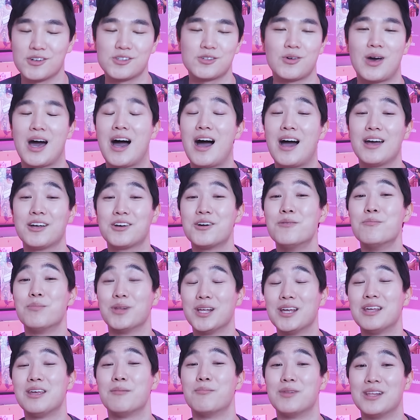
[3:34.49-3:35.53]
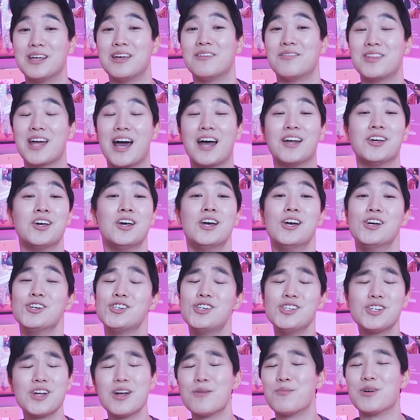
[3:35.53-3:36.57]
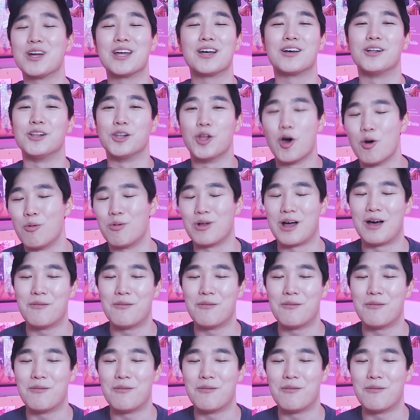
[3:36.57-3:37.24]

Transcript: So I completely believe that she's gonna bring it global.